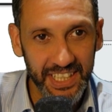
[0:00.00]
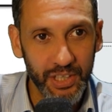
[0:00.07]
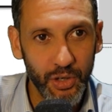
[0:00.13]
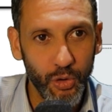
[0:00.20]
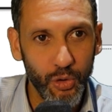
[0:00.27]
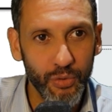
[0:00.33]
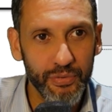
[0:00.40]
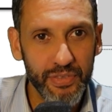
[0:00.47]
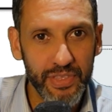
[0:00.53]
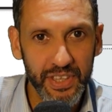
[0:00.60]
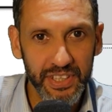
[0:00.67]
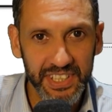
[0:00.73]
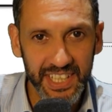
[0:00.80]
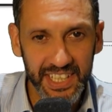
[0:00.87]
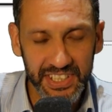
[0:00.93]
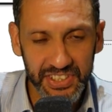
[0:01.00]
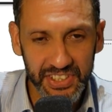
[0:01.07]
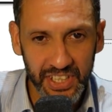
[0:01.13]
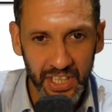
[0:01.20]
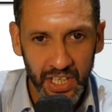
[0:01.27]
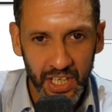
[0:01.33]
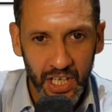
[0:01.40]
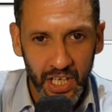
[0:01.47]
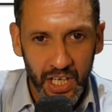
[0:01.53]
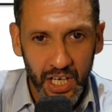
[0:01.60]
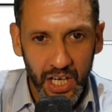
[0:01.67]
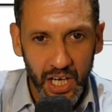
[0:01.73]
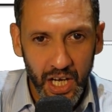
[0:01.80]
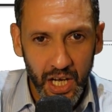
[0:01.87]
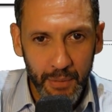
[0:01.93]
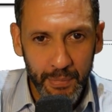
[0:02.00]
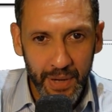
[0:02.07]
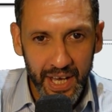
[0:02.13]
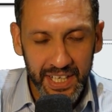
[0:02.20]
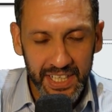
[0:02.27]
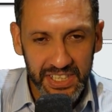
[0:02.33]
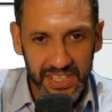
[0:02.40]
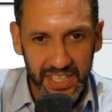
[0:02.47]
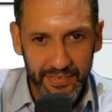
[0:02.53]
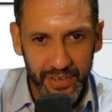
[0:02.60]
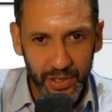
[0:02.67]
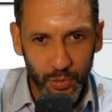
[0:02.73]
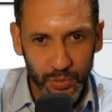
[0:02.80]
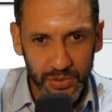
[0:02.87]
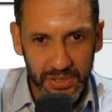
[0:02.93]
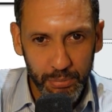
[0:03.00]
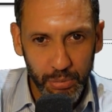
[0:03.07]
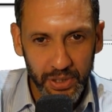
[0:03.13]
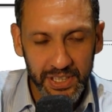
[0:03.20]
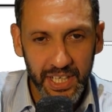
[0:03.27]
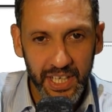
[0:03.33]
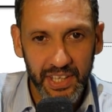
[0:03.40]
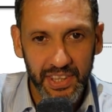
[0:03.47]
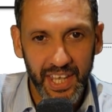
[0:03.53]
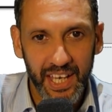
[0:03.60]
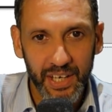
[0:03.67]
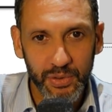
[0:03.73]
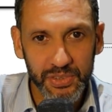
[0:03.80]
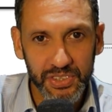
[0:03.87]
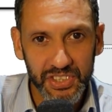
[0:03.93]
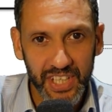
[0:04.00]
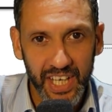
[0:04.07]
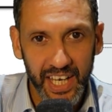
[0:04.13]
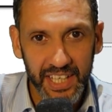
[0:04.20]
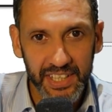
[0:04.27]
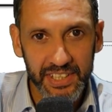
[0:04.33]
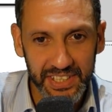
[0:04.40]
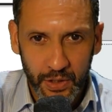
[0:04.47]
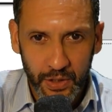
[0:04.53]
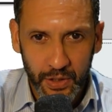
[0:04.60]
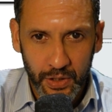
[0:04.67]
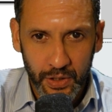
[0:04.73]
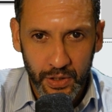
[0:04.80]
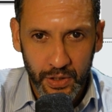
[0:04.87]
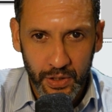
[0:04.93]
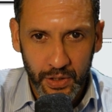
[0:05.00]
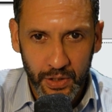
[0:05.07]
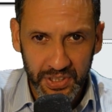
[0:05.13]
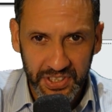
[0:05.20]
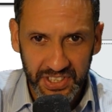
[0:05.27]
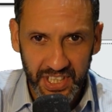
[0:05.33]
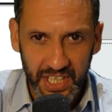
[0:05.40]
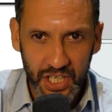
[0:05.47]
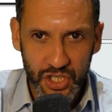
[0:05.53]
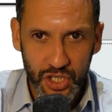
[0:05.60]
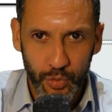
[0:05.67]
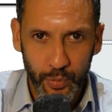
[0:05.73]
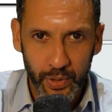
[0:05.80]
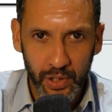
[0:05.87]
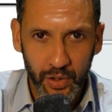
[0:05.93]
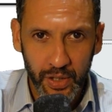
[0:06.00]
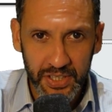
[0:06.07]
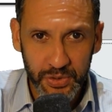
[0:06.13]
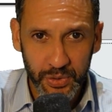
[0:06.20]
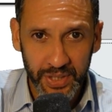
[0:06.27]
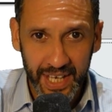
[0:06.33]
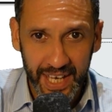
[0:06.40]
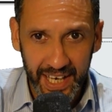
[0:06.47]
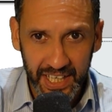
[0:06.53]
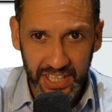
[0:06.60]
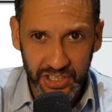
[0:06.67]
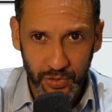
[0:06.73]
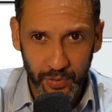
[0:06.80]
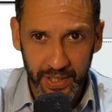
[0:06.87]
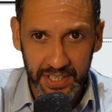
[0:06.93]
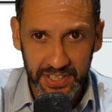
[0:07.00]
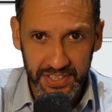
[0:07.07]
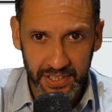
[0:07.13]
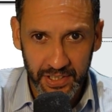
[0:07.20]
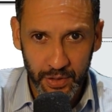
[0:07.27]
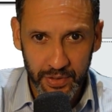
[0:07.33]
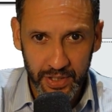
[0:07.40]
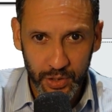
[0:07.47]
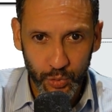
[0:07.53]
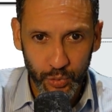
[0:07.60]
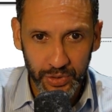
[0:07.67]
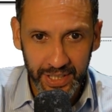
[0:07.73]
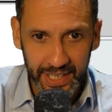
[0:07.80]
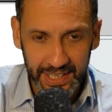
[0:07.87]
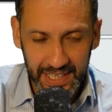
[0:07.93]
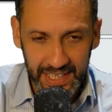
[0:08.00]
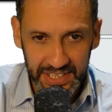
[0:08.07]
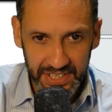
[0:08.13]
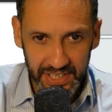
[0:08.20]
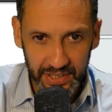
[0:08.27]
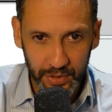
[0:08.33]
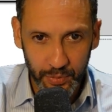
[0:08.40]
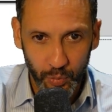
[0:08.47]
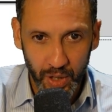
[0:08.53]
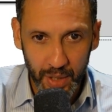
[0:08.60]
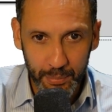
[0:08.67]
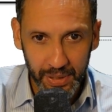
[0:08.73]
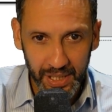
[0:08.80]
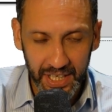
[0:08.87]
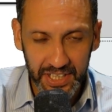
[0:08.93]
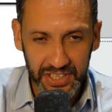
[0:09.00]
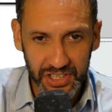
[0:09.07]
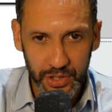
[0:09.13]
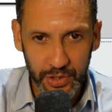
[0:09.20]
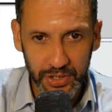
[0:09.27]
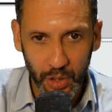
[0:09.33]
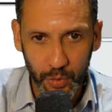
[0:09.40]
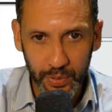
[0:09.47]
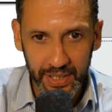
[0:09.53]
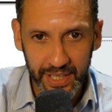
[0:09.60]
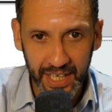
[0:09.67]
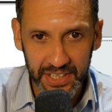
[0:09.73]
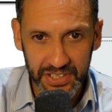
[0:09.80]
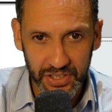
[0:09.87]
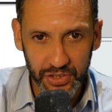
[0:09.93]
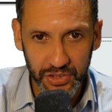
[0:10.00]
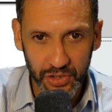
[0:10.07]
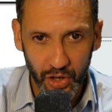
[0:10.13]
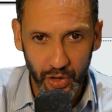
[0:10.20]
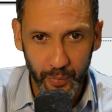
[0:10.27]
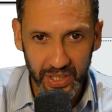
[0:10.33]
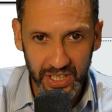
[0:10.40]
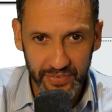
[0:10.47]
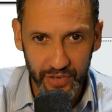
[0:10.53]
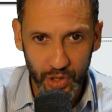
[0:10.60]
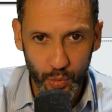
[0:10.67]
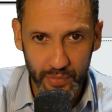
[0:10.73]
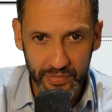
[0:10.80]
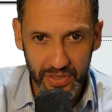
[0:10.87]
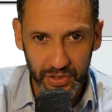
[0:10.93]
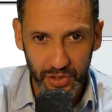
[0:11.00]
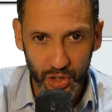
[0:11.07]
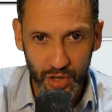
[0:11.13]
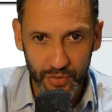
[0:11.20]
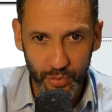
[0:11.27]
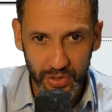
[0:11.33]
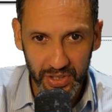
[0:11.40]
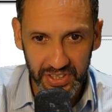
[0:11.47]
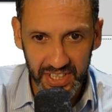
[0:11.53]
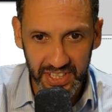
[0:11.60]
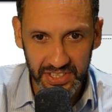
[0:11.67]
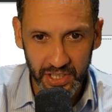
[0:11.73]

of the disc. And it's difficult to predict that on scan. So the procedure relies on x-rays to know that your needle is in the right place, so you don't get a direct view of the nerve or the disc